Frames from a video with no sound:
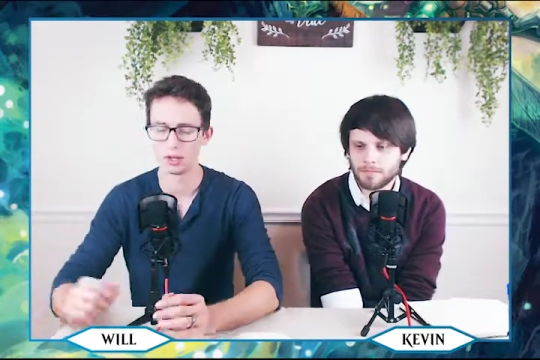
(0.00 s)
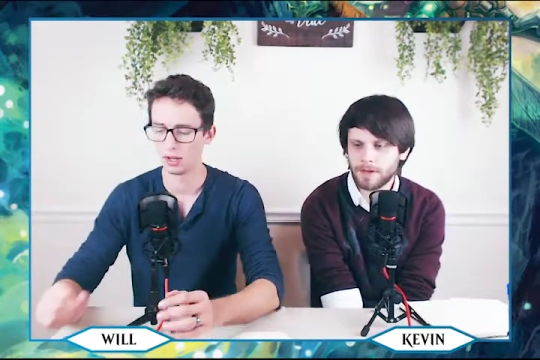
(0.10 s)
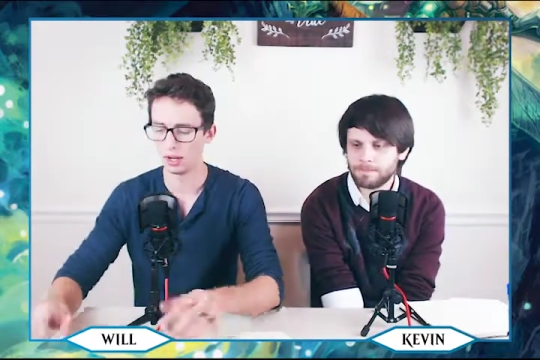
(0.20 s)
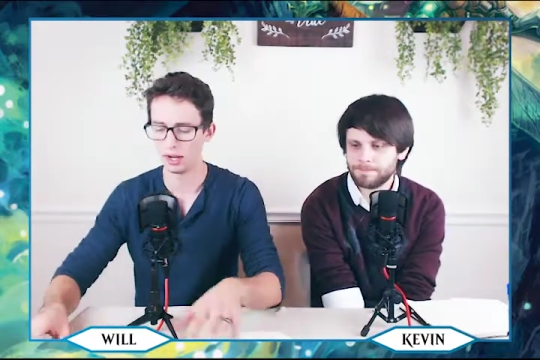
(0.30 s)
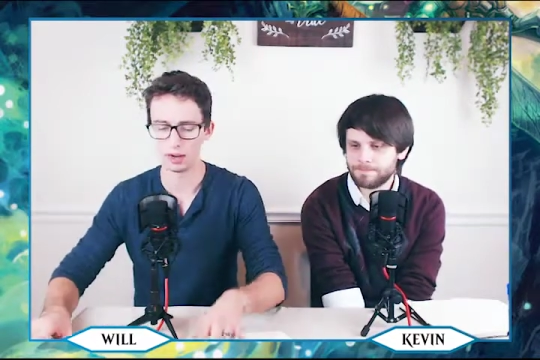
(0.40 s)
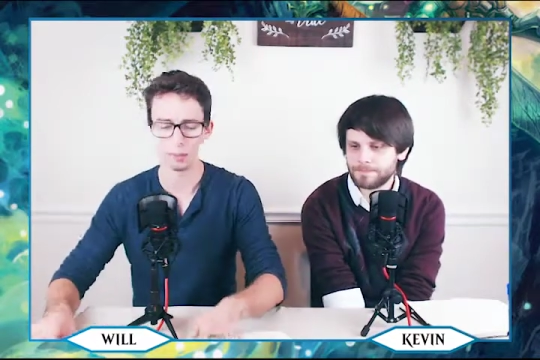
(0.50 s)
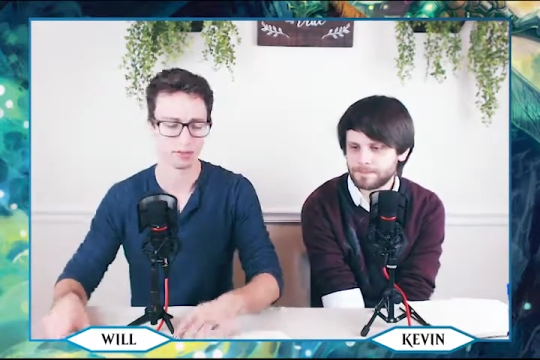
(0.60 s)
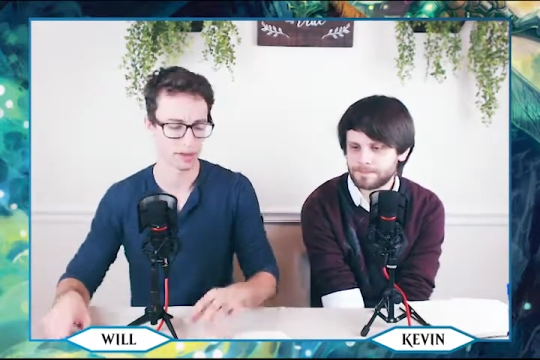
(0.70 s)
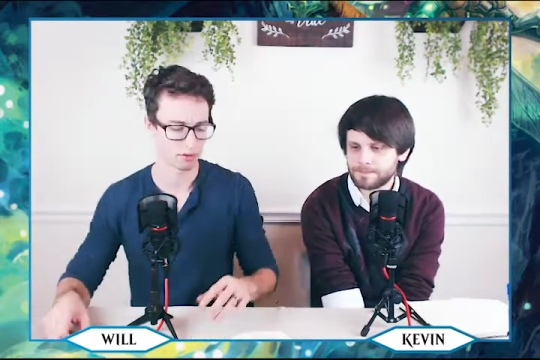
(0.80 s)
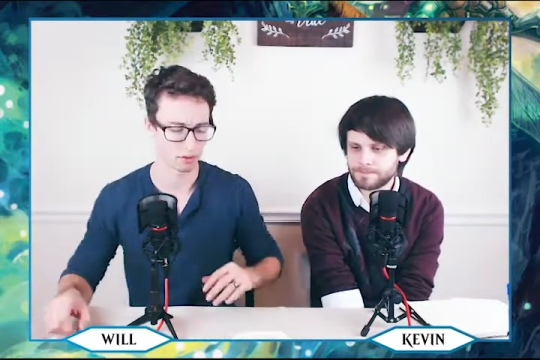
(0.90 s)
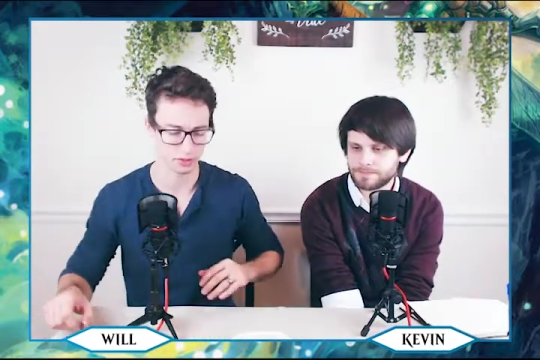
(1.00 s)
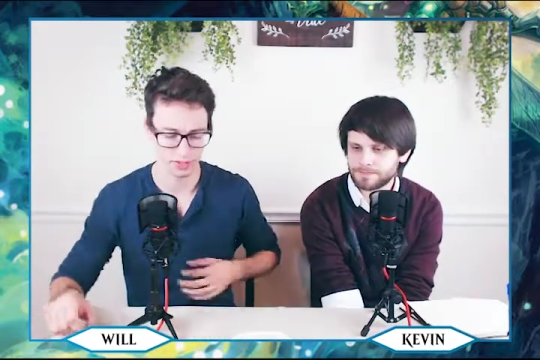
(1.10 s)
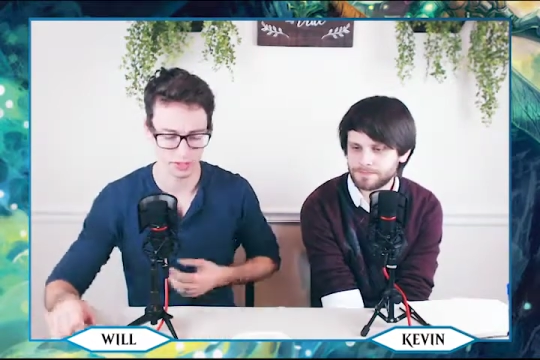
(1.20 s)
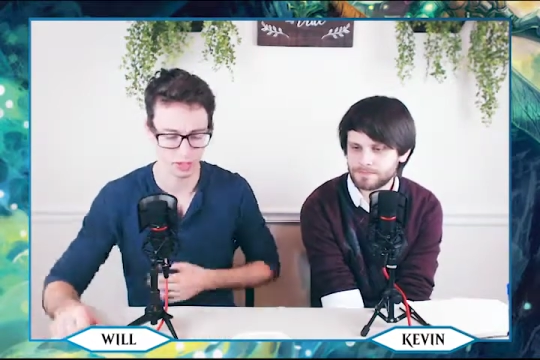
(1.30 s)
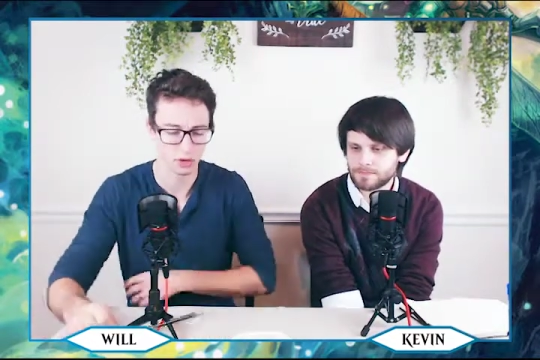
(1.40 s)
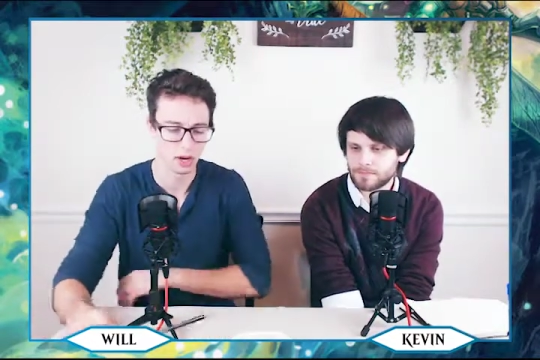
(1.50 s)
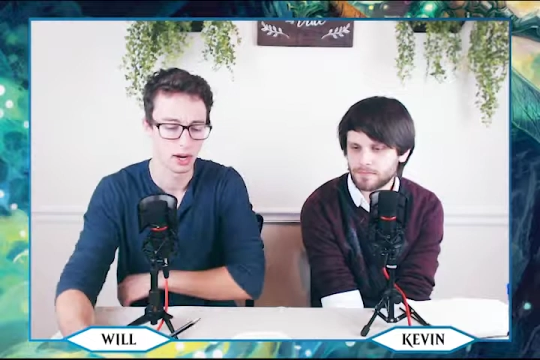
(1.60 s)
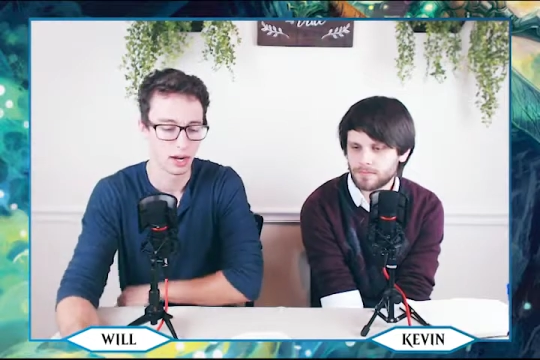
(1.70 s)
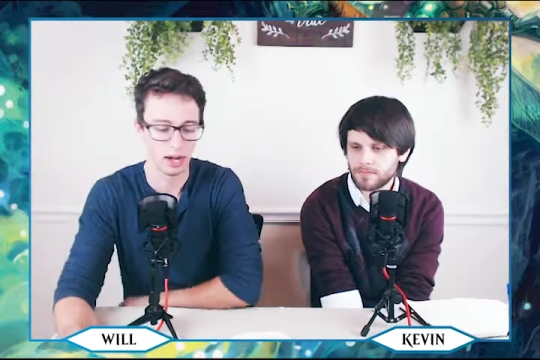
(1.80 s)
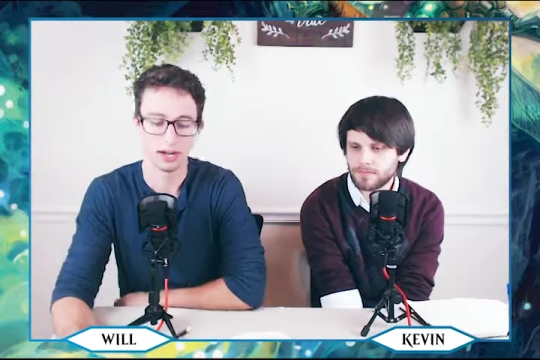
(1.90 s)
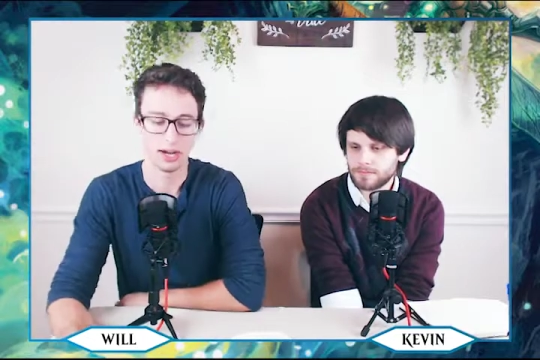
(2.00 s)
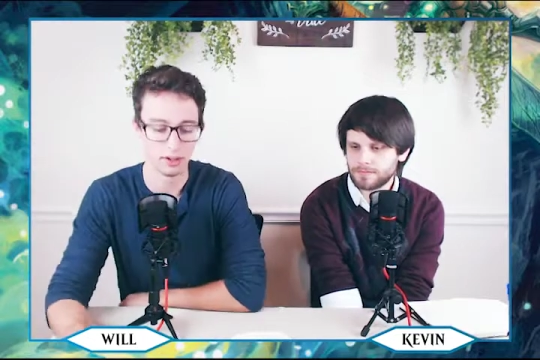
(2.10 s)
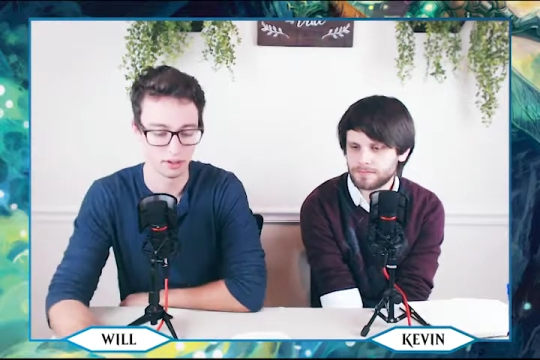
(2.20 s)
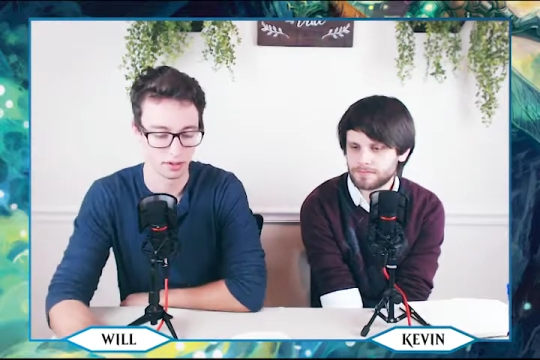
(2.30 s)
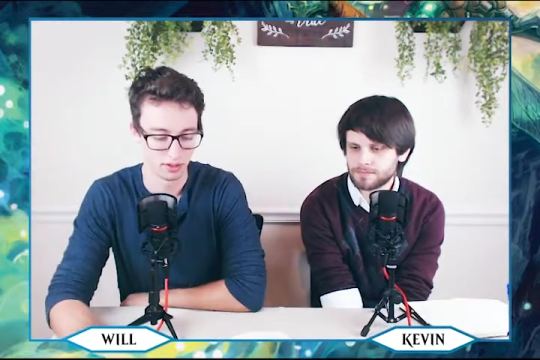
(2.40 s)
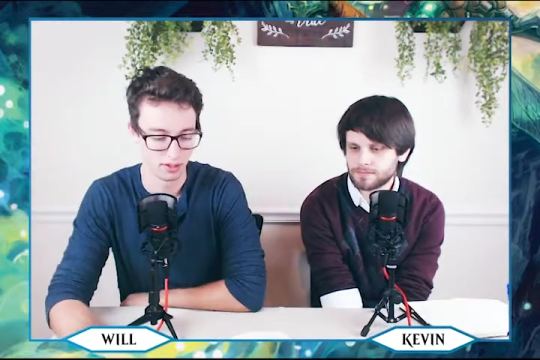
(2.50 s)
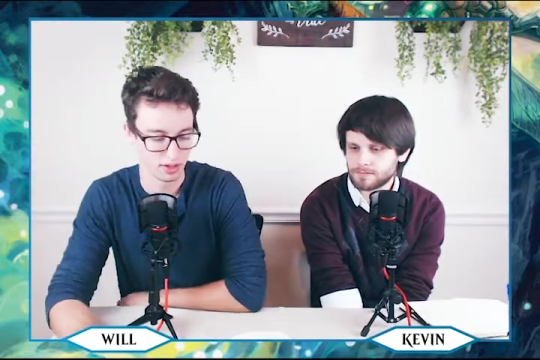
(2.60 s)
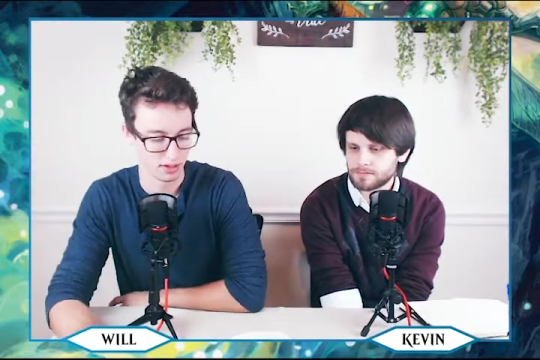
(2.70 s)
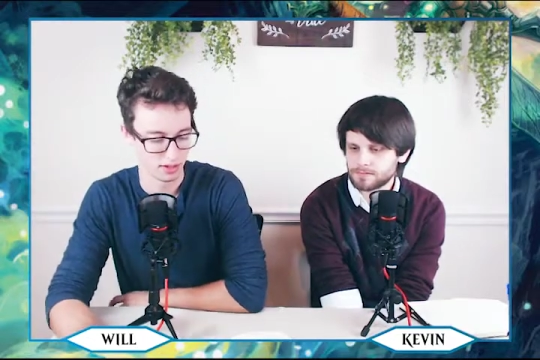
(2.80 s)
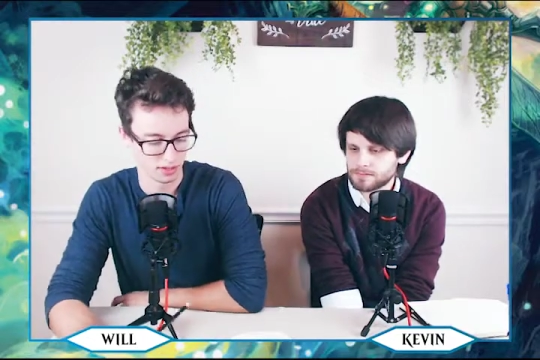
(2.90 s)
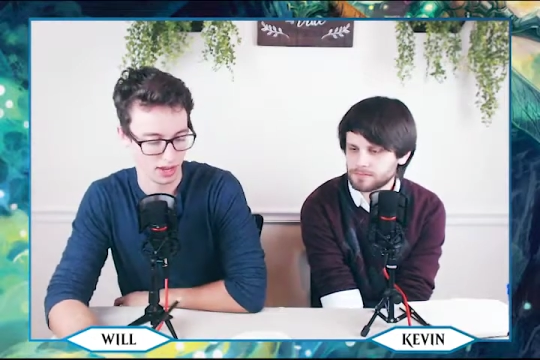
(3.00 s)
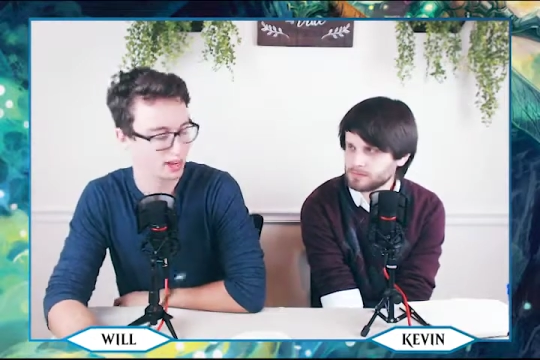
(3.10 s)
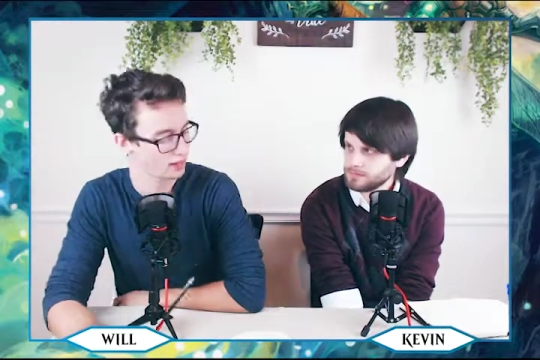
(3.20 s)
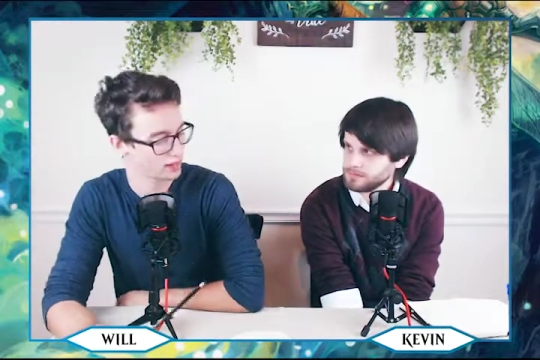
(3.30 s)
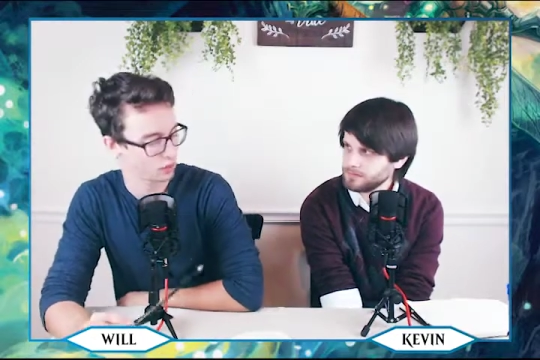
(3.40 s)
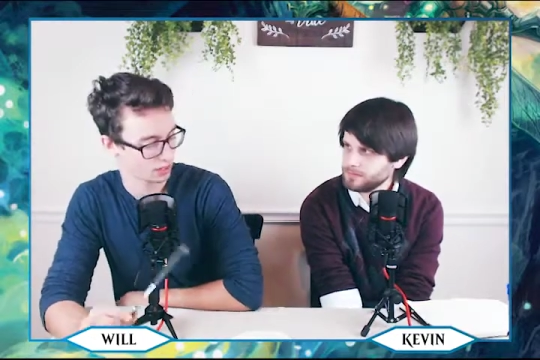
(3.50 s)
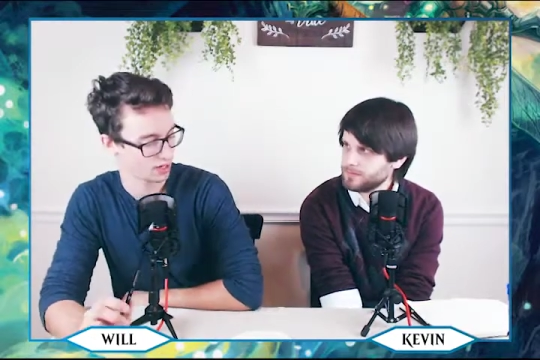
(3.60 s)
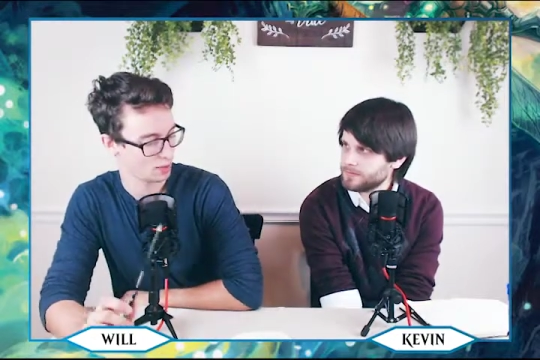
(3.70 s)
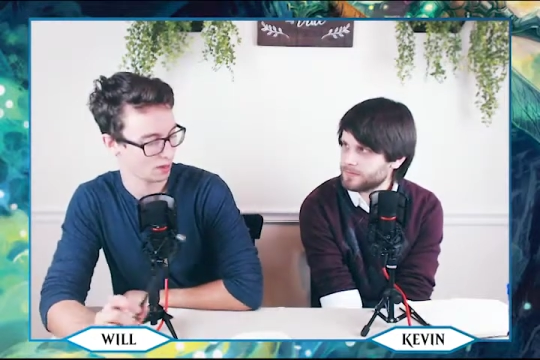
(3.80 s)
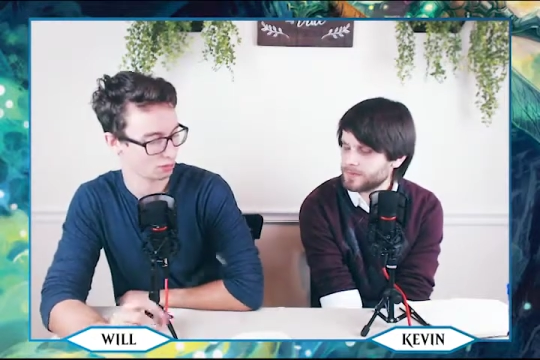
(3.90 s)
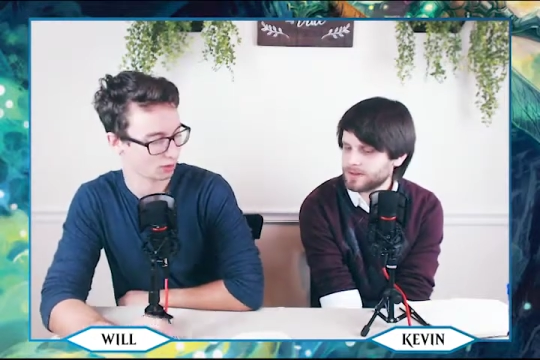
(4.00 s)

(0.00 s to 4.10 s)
Speaker 1: Yeah, um, that it falls into. Uh, anything you want to say about